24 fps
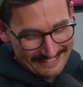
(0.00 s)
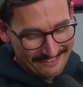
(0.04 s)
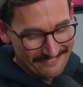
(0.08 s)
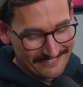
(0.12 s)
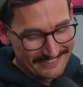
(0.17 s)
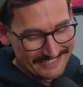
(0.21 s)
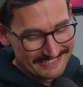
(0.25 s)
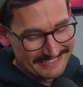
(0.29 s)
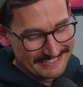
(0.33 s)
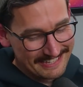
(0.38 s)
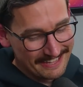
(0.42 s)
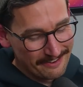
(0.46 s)
There
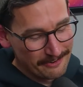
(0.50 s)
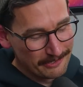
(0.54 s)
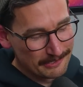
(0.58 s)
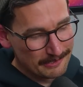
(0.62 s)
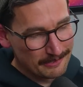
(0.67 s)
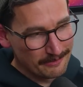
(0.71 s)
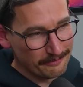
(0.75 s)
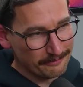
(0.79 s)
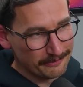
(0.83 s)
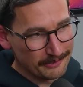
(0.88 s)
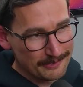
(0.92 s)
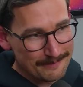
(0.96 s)

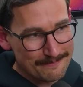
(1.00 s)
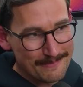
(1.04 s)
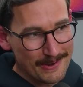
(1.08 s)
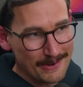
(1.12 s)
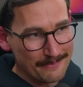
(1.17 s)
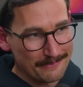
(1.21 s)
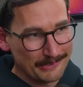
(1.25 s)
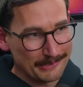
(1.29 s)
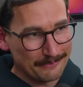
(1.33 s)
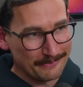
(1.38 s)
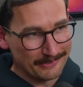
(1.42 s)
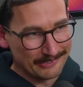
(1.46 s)
was a few
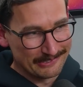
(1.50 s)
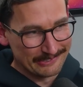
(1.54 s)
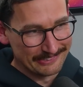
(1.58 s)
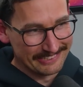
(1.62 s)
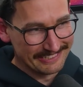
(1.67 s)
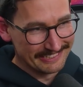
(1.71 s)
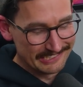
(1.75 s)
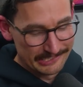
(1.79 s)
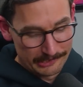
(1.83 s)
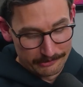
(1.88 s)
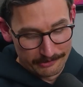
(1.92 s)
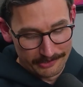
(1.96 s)
moments
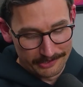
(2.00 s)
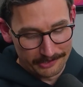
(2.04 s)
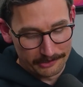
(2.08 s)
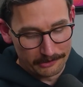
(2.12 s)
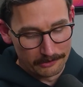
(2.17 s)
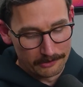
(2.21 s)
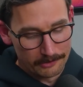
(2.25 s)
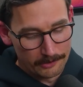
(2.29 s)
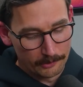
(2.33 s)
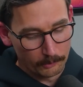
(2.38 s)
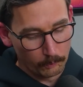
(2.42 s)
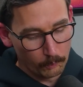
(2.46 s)
between you and
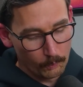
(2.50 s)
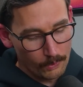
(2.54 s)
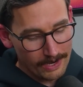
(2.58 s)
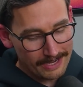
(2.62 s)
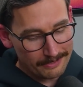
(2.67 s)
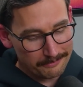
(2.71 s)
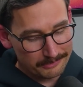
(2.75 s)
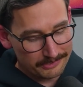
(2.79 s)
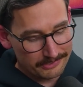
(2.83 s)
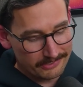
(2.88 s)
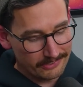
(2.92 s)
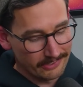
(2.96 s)
Gorn.
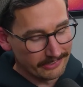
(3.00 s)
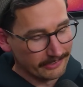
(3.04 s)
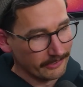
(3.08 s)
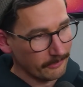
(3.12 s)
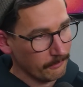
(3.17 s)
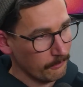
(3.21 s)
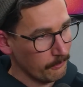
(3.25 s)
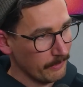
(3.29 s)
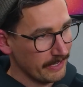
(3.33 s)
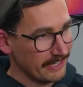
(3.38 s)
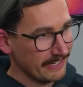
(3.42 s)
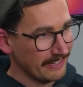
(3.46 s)
One was on
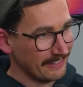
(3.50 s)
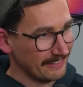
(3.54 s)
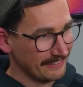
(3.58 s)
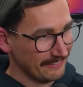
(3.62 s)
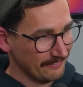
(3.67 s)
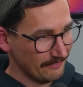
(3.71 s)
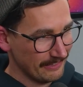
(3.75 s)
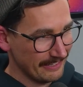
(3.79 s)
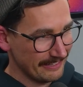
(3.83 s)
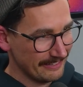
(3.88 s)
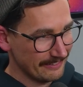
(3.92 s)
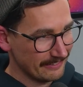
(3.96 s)
the wing
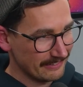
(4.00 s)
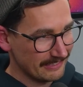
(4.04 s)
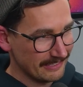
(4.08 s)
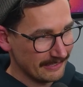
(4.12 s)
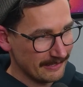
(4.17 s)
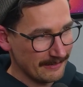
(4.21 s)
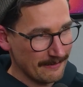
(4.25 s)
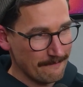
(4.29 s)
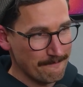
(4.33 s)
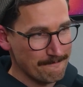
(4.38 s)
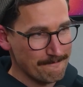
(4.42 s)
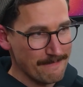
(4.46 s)
where there was
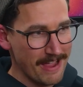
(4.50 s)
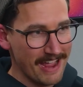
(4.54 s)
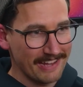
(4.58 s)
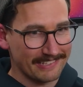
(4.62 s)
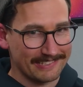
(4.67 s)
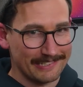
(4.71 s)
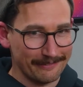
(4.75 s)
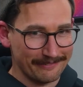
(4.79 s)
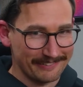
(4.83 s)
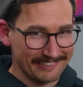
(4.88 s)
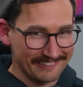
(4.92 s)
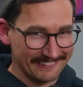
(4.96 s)
this
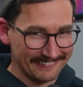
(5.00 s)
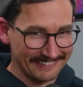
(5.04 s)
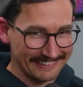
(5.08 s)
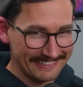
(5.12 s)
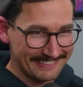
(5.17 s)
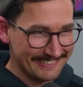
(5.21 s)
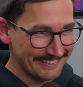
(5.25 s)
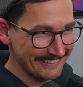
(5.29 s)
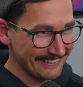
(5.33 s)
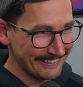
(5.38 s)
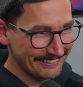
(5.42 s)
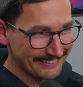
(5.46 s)
massive collision.